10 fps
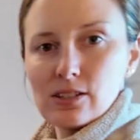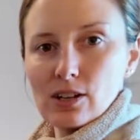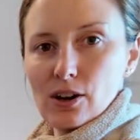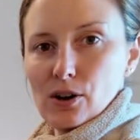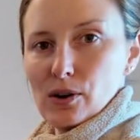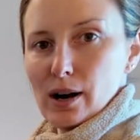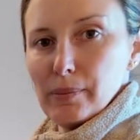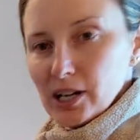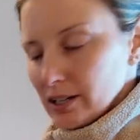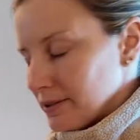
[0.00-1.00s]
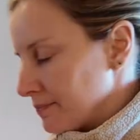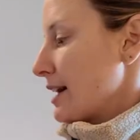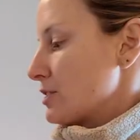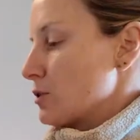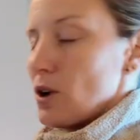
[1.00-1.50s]
So a book.
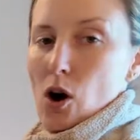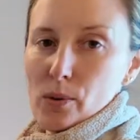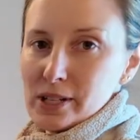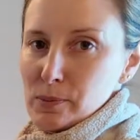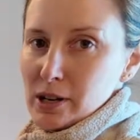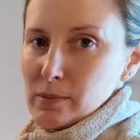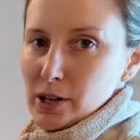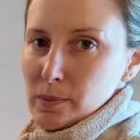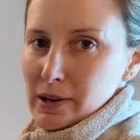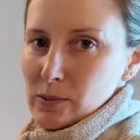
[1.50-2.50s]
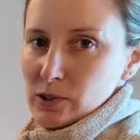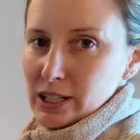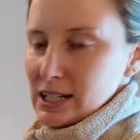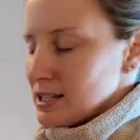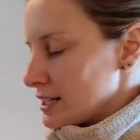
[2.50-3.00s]
I don't always bring a book, but I'm
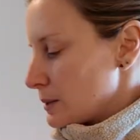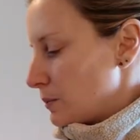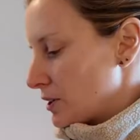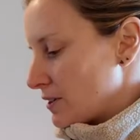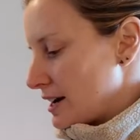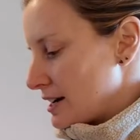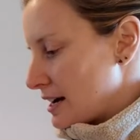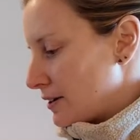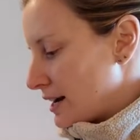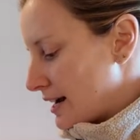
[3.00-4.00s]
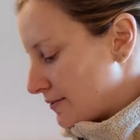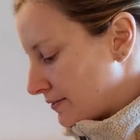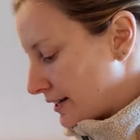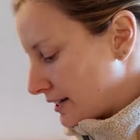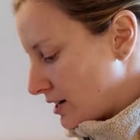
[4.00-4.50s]
really into this book right now and I have
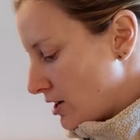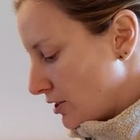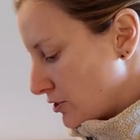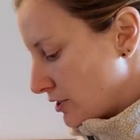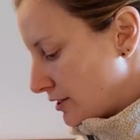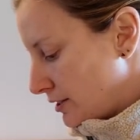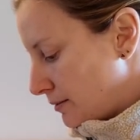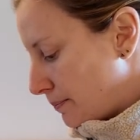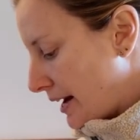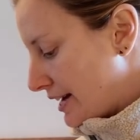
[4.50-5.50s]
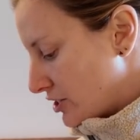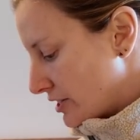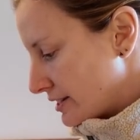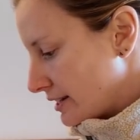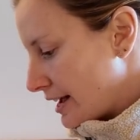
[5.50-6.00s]
like 100
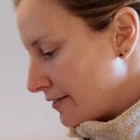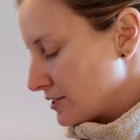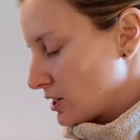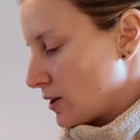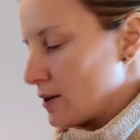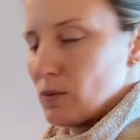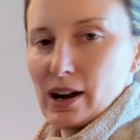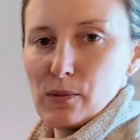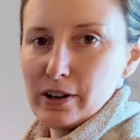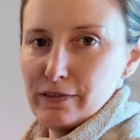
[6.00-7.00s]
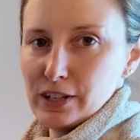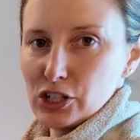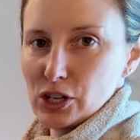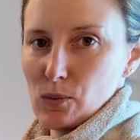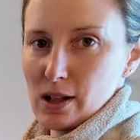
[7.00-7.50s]
pages left. So I want to
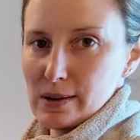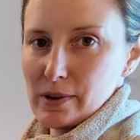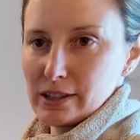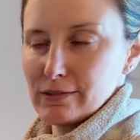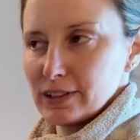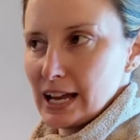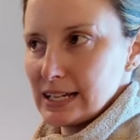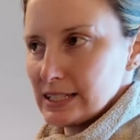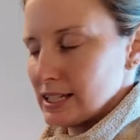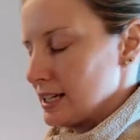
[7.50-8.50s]
finish it while I'm on the flight.